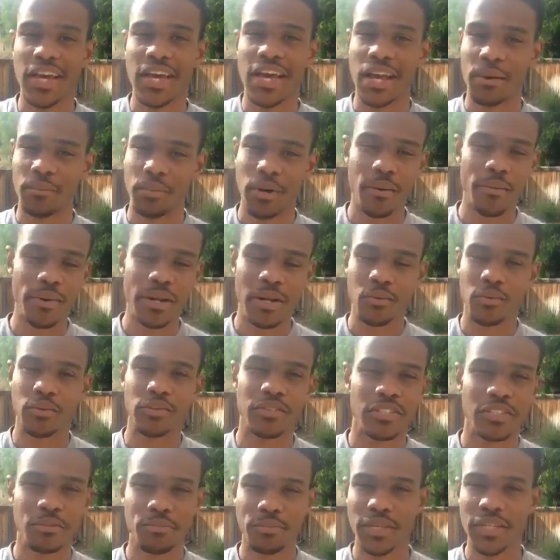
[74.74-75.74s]
and I'm coming out
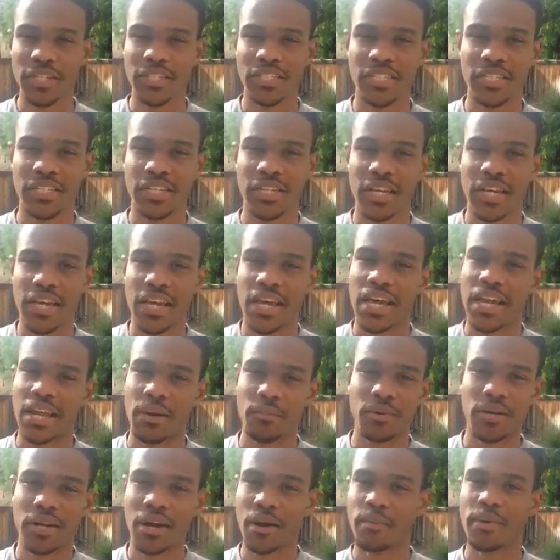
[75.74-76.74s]
with a speech, and
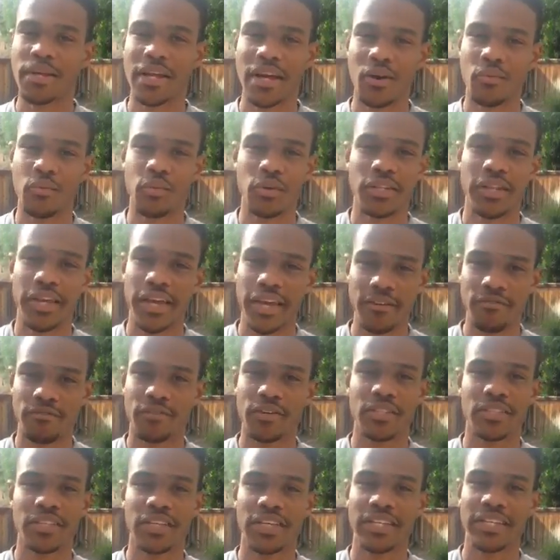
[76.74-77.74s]
I'm coming out with
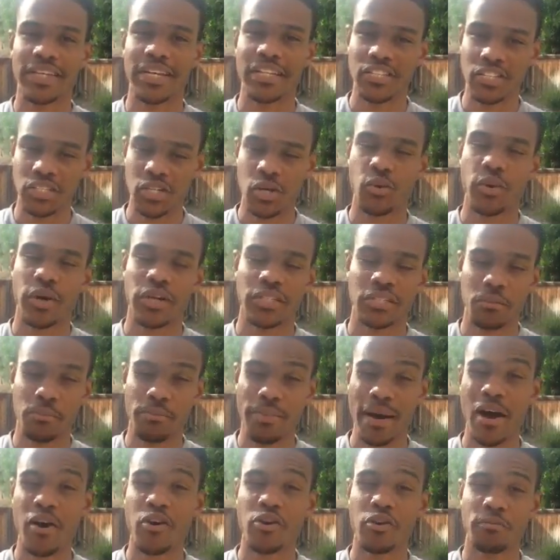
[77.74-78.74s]
everything that Joe has
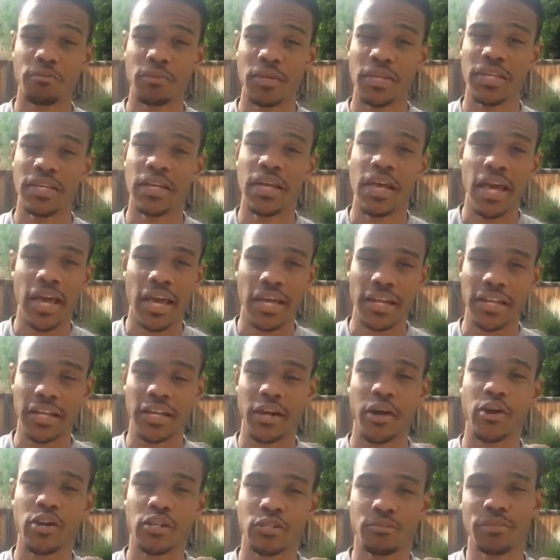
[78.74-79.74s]
empowered me and
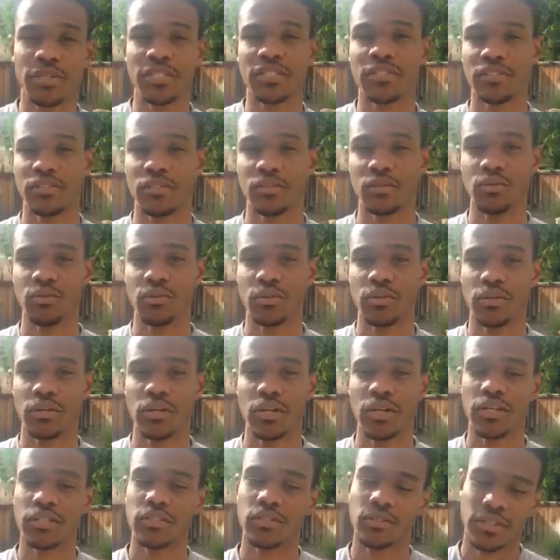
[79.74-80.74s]
encouraged me to do.
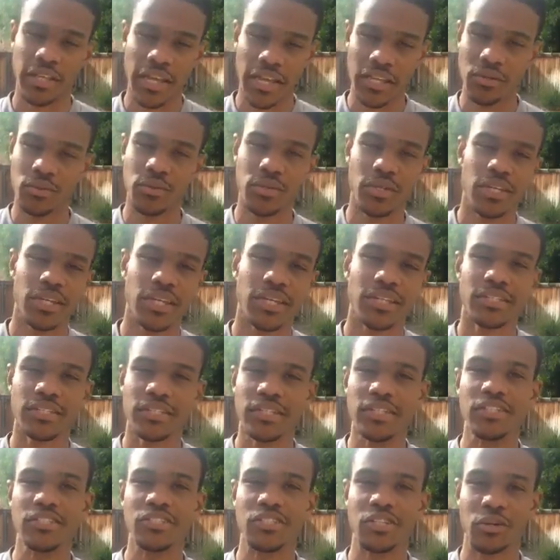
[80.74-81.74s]
So thank you again,
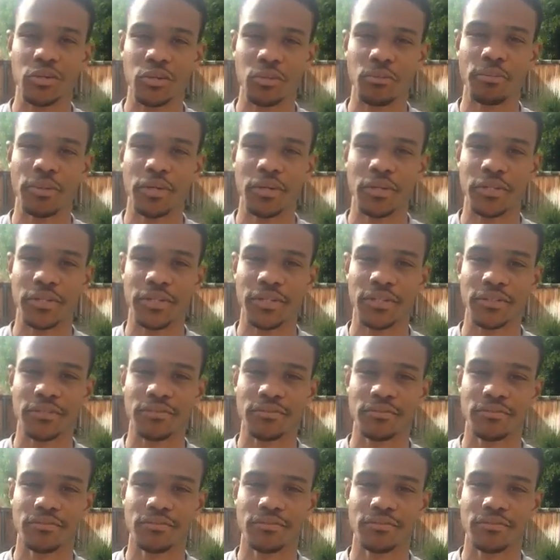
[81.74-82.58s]
Joe the Builder.